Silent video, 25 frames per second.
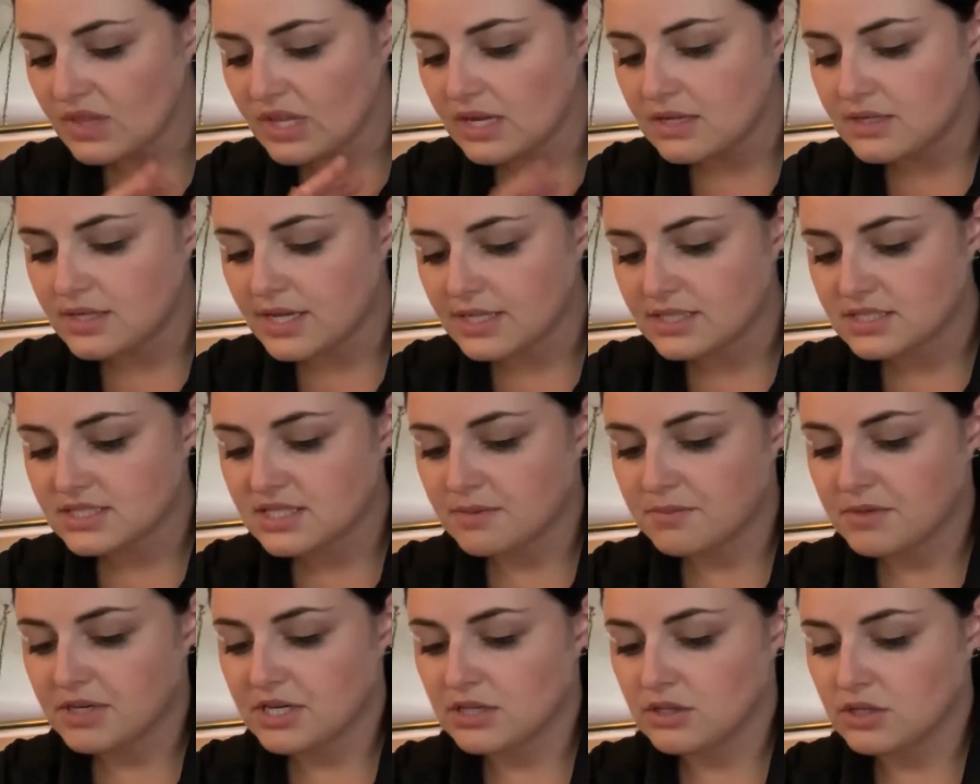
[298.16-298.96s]
Next,
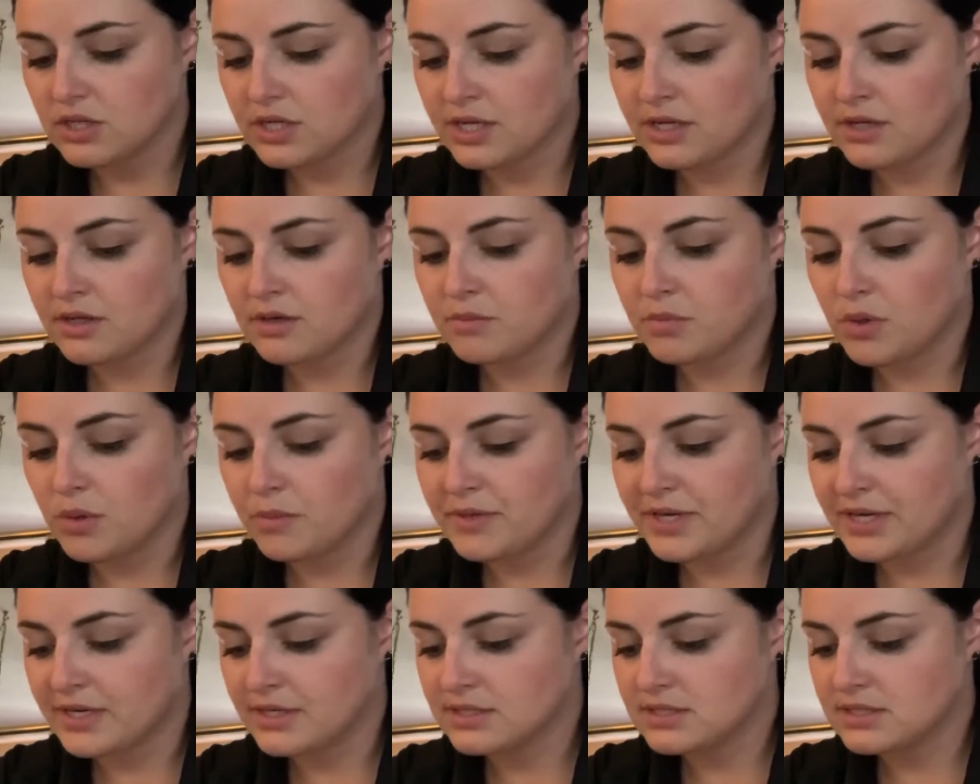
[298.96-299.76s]
I'm gonna look at your
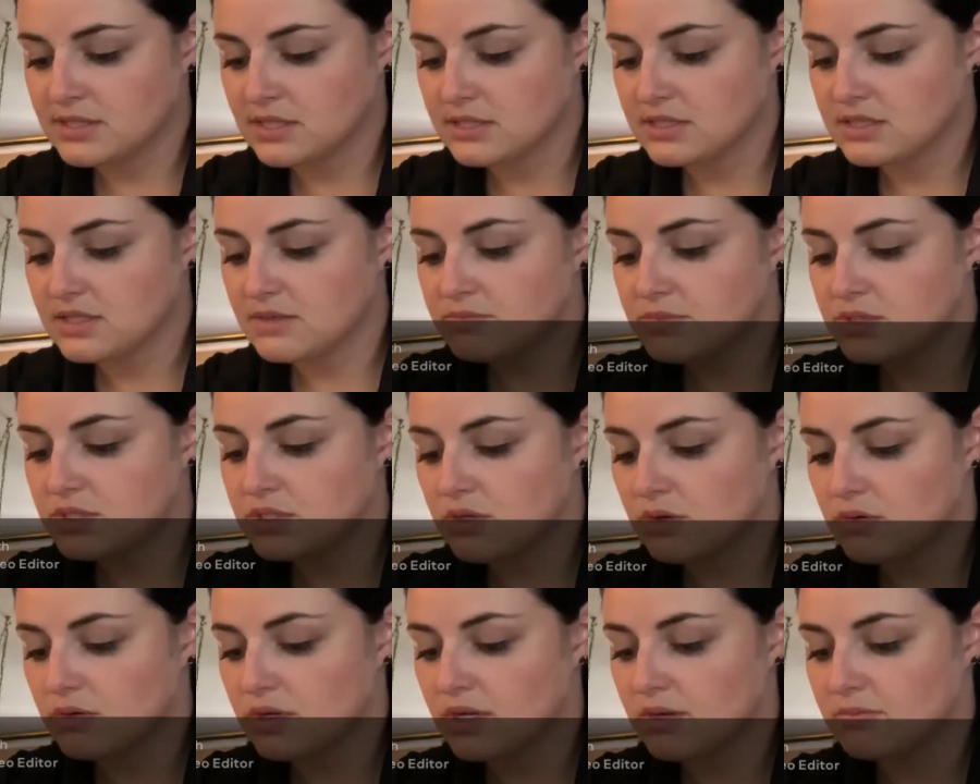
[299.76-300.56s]
pulmonary system.
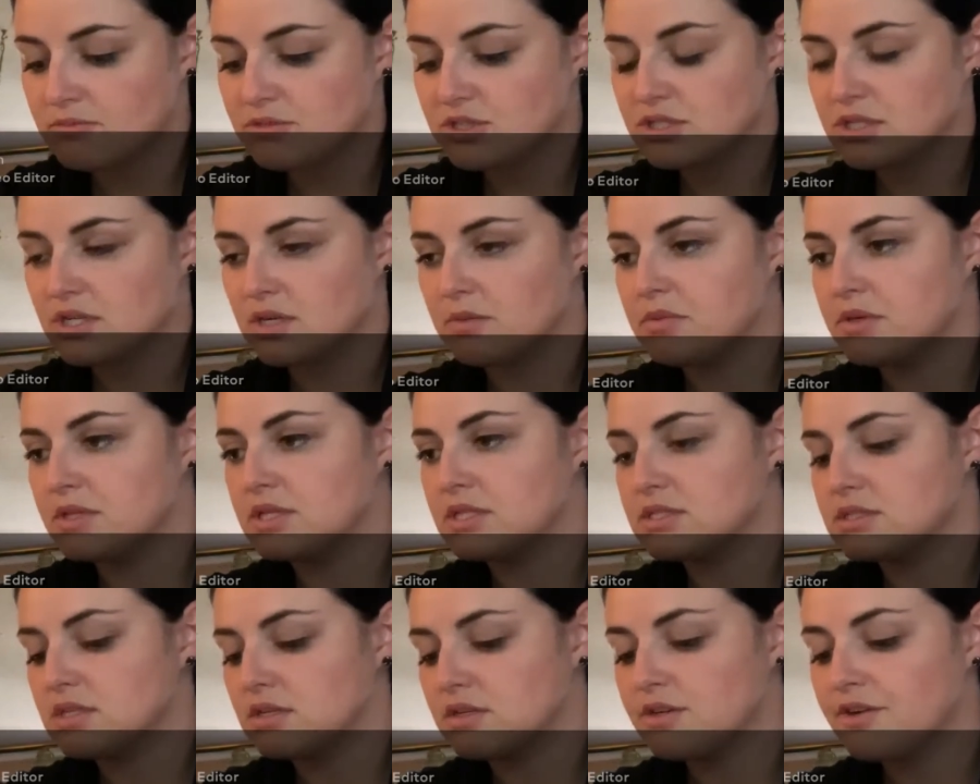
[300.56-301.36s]
So I'm just gonna put
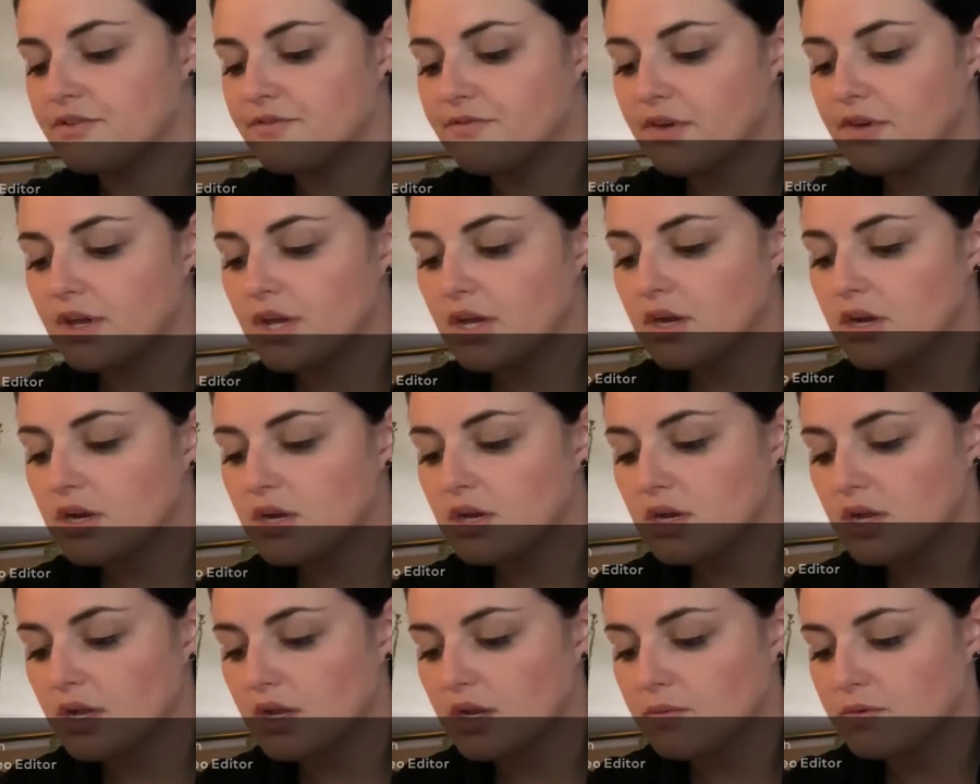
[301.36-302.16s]
this on your finger
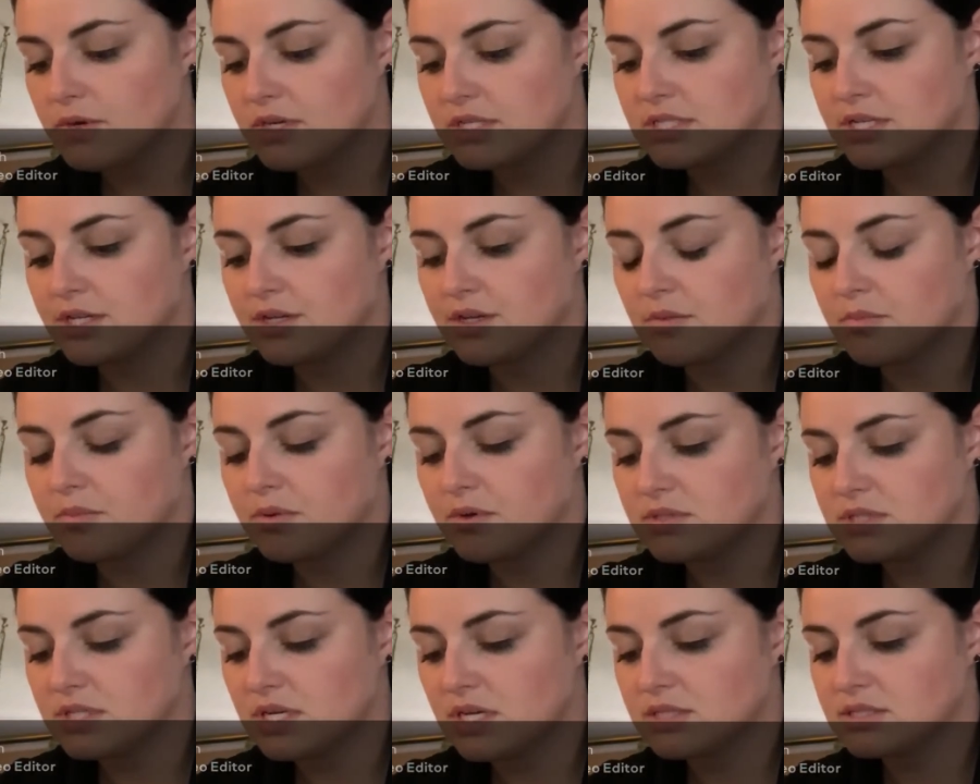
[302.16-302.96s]
and we're gonna take your
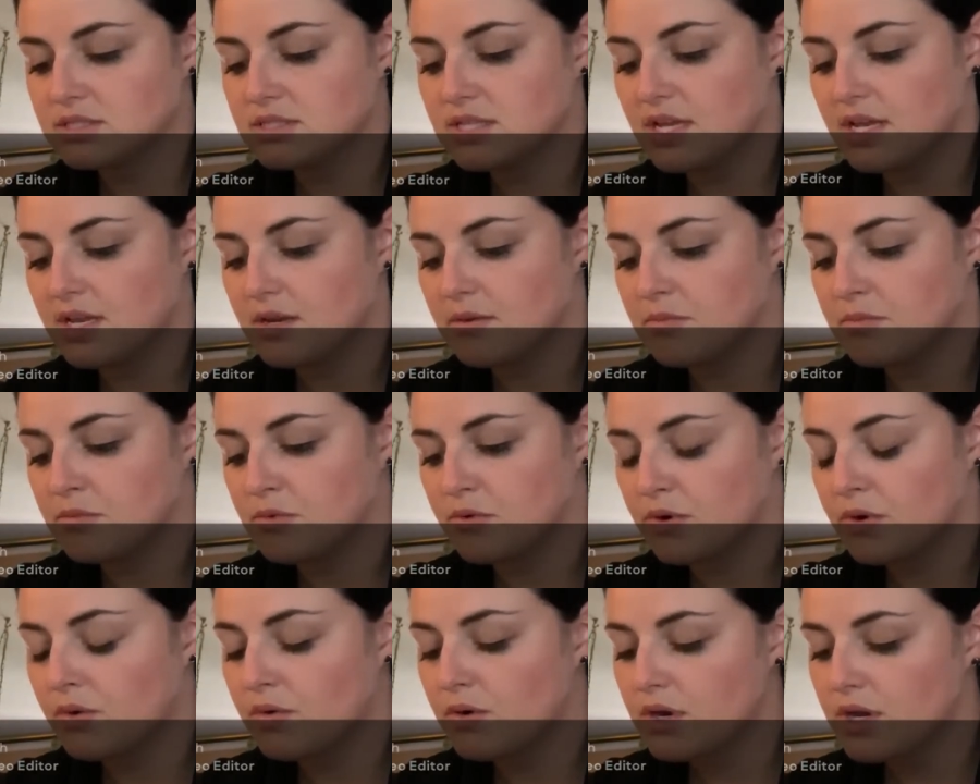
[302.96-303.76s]
pulse ox and I'm gonna
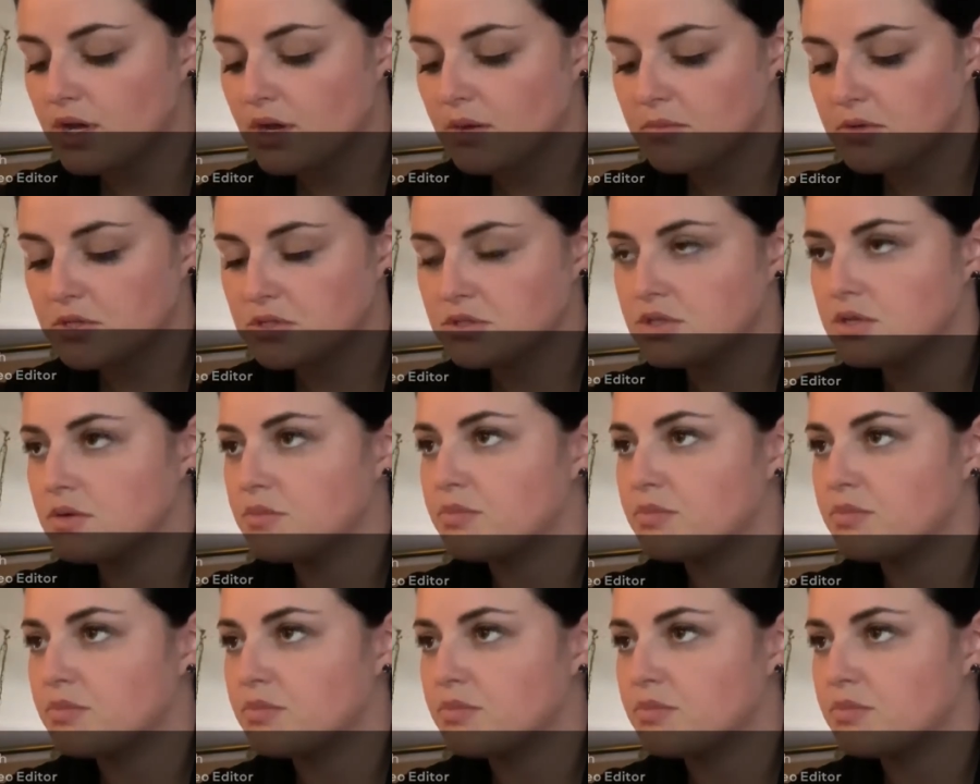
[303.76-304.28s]
record how much you're